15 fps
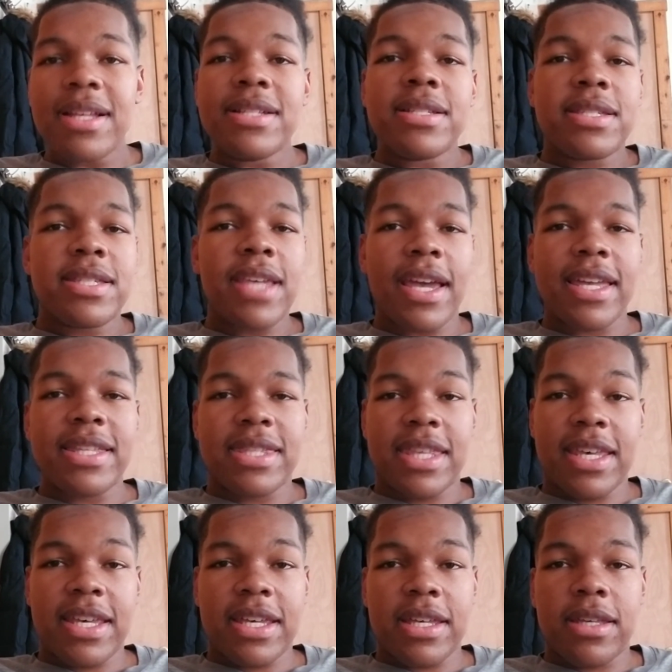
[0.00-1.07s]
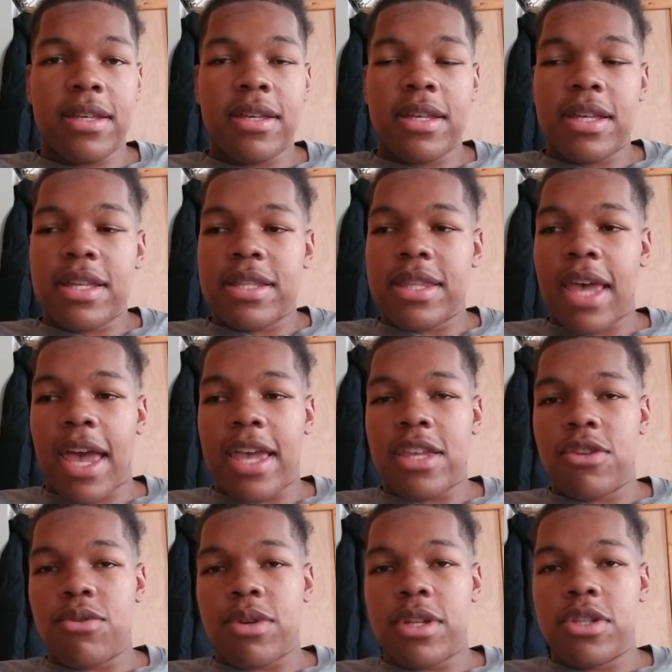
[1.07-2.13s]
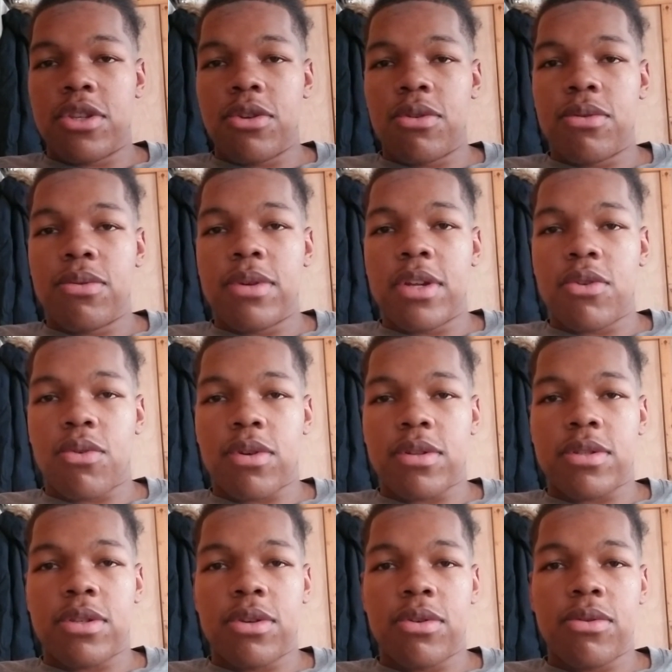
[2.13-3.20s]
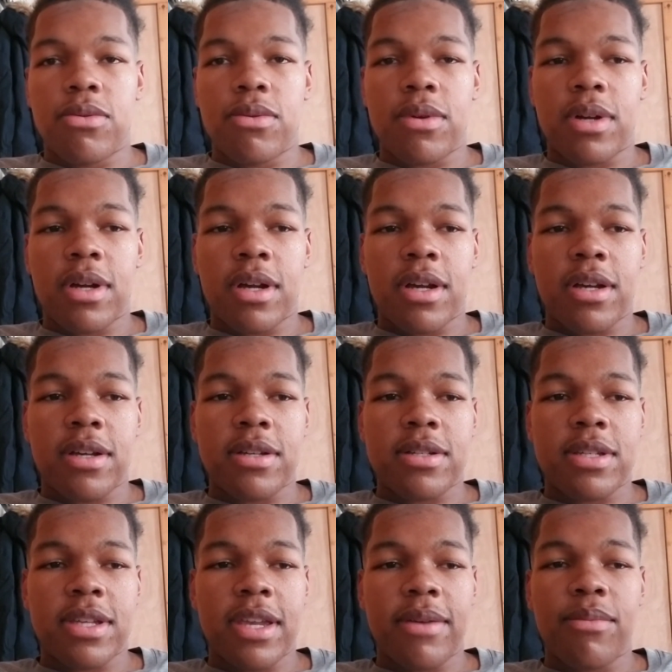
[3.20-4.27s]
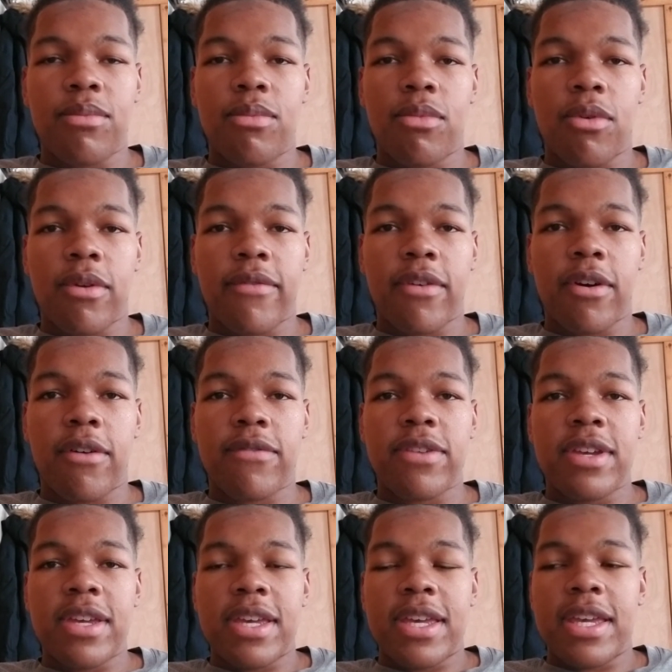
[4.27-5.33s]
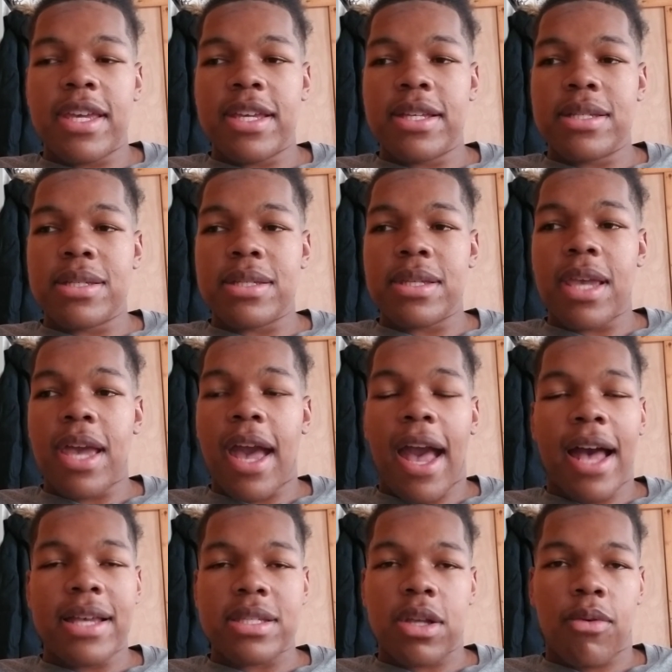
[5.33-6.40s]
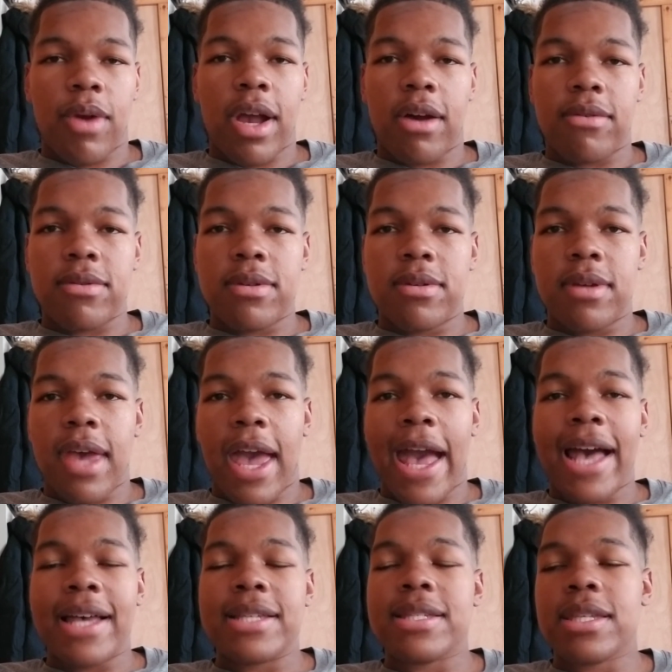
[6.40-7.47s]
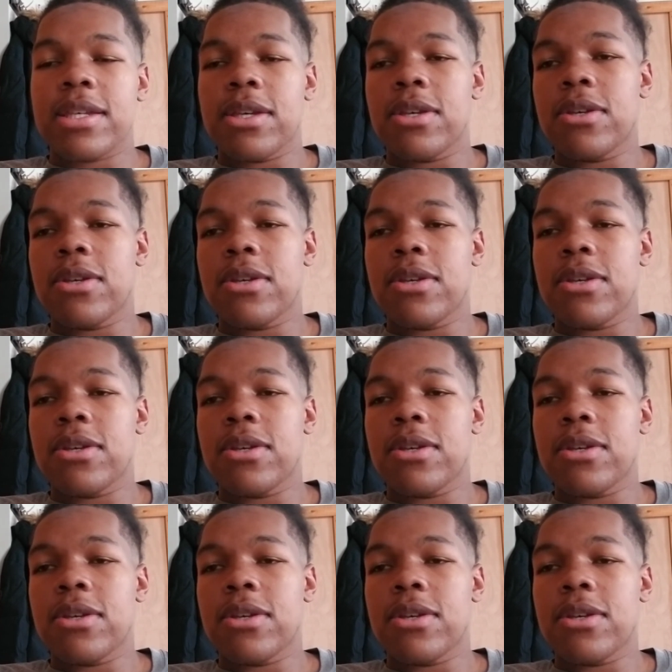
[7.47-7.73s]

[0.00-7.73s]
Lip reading: Second thing that you can do in order to get more involved is, ask around. Ask